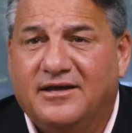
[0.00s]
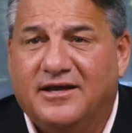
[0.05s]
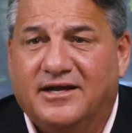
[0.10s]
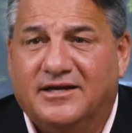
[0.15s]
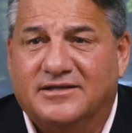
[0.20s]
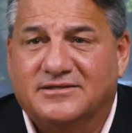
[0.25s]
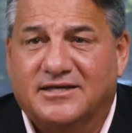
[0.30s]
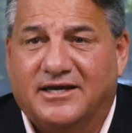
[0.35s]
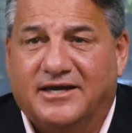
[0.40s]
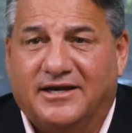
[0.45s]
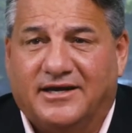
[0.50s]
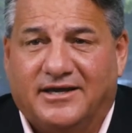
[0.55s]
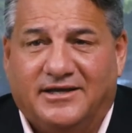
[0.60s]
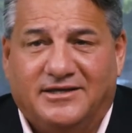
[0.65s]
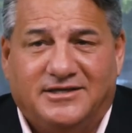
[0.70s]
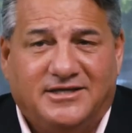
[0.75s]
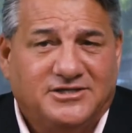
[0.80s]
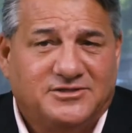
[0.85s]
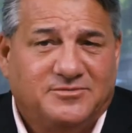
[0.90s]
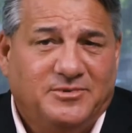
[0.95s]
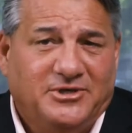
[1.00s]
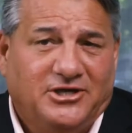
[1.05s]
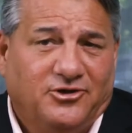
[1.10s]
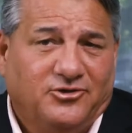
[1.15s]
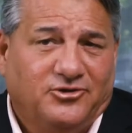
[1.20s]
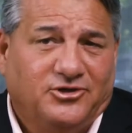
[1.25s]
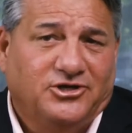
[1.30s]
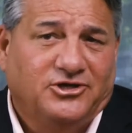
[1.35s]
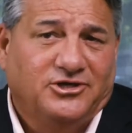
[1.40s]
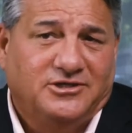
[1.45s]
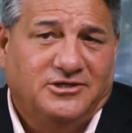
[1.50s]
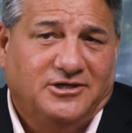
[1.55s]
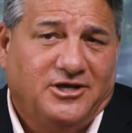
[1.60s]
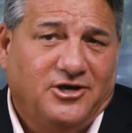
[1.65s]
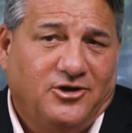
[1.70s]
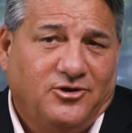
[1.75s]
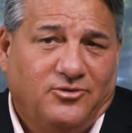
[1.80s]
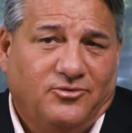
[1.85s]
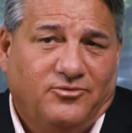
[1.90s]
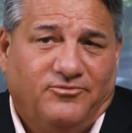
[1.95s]
It's like it does me no good to
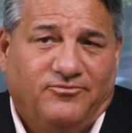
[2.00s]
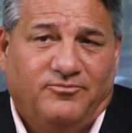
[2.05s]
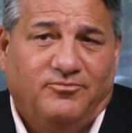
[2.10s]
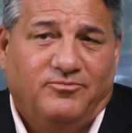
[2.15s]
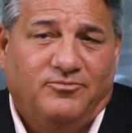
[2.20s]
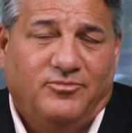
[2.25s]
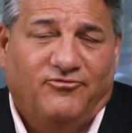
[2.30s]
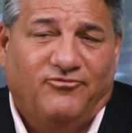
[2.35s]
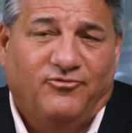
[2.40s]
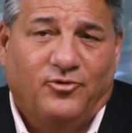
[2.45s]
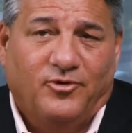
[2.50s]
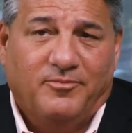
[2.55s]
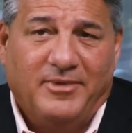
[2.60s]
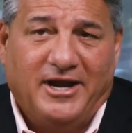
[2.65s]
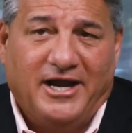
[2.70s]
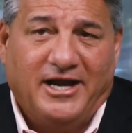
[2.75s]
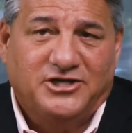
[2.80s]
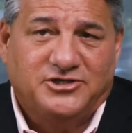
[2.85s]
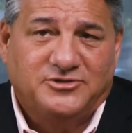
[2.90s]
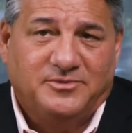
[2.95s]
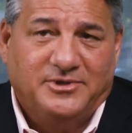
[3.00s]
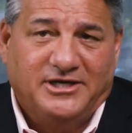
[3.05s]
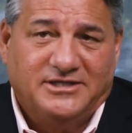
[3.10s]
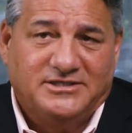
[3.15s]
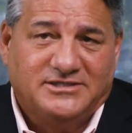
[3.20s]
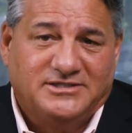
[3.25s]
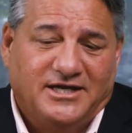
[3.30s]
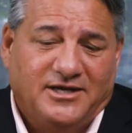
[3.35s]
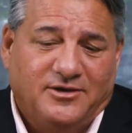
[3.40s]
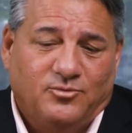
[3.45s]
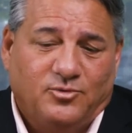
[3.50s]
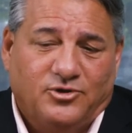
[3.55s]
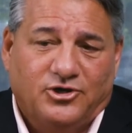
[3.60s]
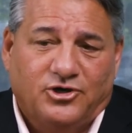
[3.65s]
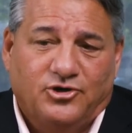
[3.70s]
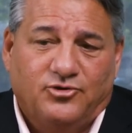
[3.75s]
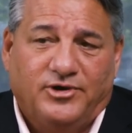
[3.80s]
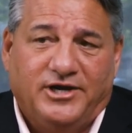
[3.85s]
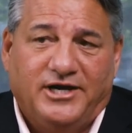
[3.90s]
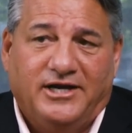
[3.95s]
go before management and say we're
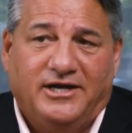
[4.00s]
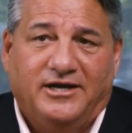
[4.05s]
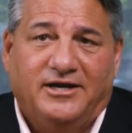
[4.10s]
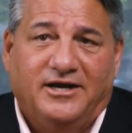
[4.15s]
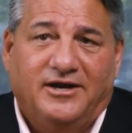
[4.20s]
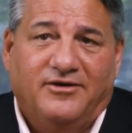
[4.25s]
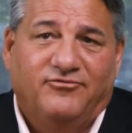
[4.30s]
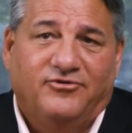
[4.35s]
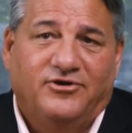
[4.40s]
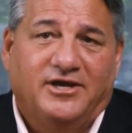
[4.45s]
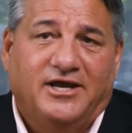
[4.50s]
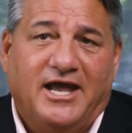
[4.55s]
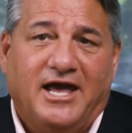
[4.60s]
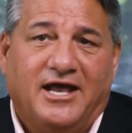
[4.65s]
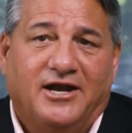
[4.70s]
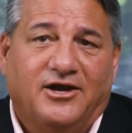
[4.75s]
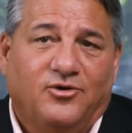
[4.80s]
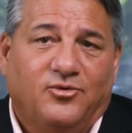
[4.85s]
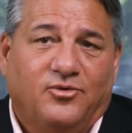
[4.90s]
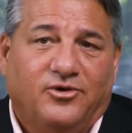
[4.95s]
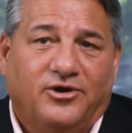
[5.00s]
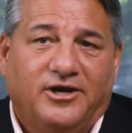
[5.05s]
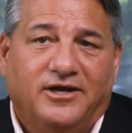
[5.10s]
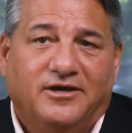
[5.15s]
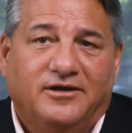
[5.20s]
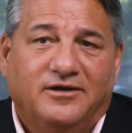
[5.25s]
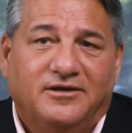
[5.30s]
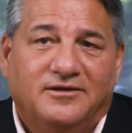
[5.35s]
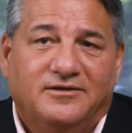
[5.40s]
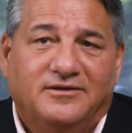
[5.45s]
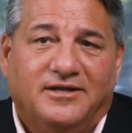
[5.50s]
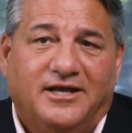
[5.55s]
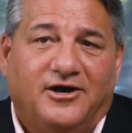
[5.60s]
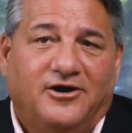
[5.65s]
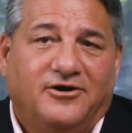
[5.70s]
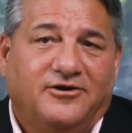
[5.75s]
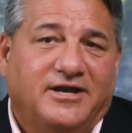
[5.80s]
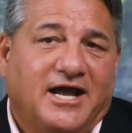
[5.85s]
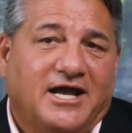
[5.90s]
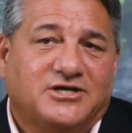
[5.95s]
green in every category that
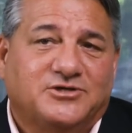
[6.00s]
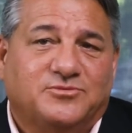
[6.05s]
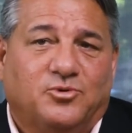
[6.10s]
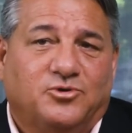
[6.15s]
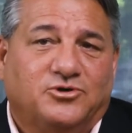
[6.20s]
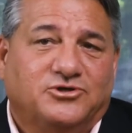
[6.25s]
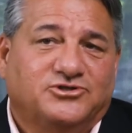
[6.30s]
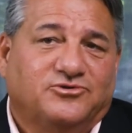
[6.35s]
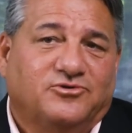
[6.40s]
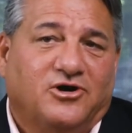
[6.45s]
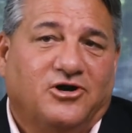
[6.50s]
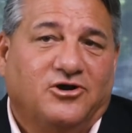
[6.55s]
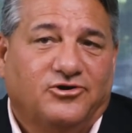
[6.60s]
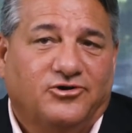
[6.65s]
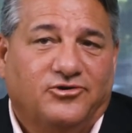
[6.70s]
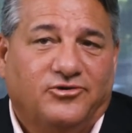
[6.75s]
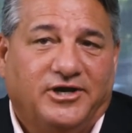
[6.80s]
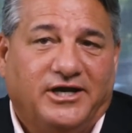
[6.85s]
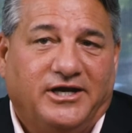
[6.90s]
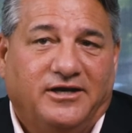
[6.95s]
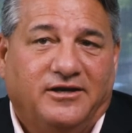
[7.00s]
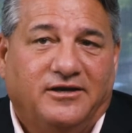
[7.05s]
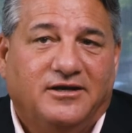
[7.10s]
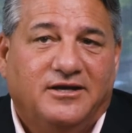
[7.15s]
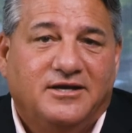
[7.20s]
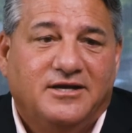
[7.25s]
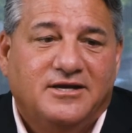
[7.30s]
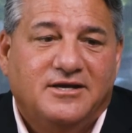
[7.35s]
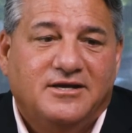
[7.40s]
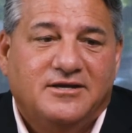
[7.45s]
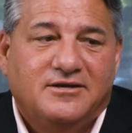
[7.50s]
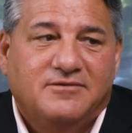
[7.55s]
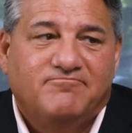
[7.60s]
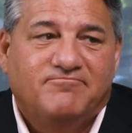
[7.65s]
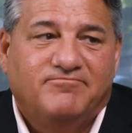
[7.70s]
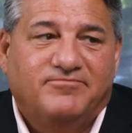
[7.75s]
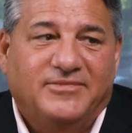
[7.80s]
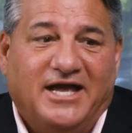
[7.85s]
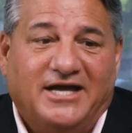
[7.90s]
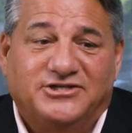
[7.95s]
our dashboards are all green.
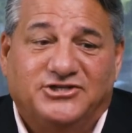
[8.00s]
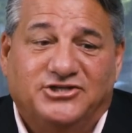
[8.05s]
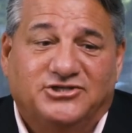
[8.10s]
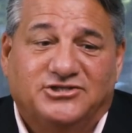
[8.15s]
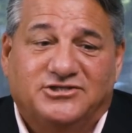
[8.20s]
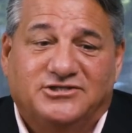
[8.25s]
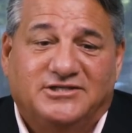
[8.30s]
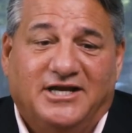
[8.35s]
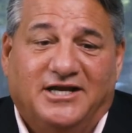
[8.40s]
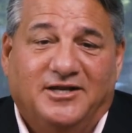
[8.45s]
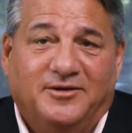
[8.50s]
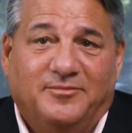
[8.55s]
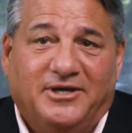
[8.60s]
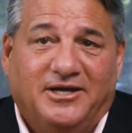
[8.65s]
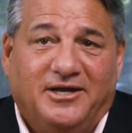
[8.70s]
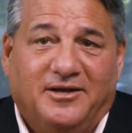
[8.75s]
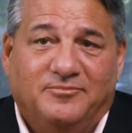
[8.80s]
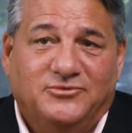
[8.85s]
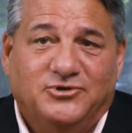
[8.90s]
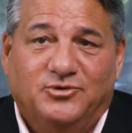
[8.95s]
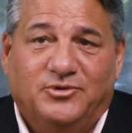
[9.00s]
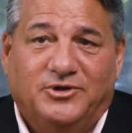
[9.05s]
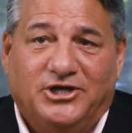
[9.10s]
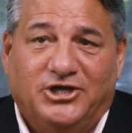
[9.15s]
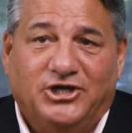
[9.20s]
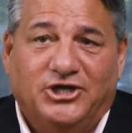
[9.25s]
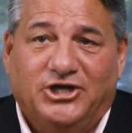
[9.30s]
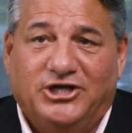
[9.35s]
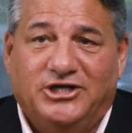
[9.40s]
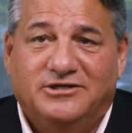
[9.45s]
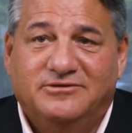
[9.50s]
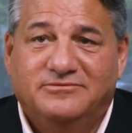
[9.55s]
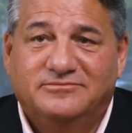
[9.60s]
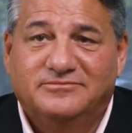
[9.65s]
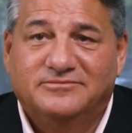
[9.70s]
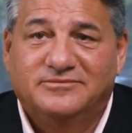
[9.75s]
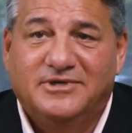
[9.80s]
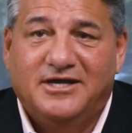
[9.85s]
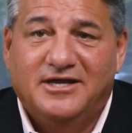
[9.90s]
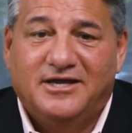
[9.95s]
That's just telling me I'm doing good.
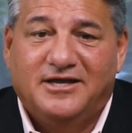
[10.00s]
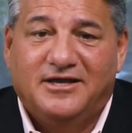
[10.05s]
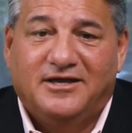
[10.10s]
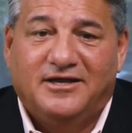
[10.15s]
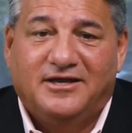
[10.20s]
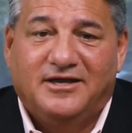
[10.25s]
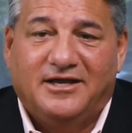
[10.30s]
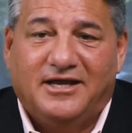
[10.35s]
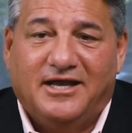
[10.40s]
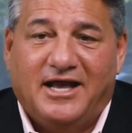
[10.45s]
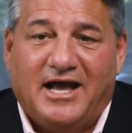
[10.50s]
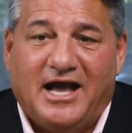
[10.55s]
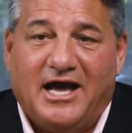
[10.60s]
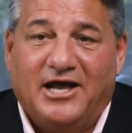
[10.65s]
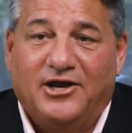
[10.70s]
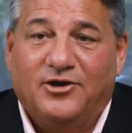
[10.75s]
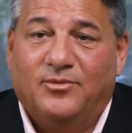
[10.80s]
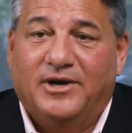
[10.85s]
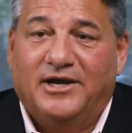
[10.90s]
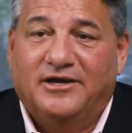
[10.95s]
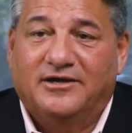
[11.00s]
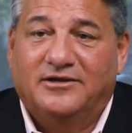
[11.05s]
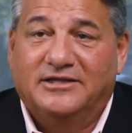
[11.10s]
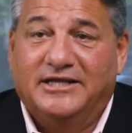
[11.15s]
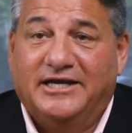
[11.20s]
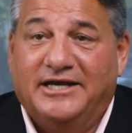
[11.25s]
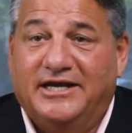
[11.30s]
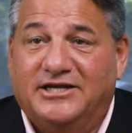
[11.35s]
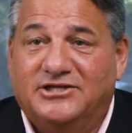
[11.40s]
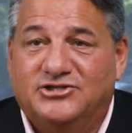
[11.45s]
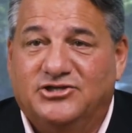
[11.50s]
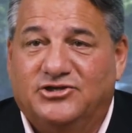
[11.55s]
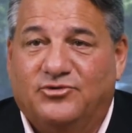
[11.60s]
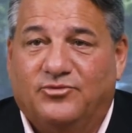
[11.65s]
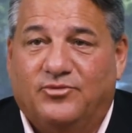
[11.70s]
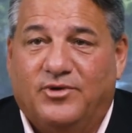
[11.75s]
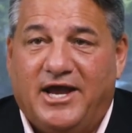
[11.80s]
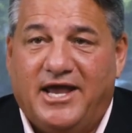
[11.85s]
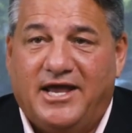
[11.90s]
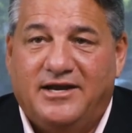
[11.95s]
How do I lean into the
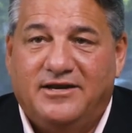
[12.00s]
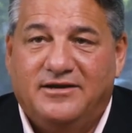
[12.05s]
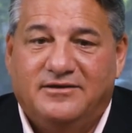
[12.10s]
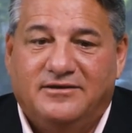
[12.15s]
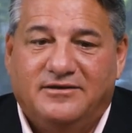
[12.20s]
red?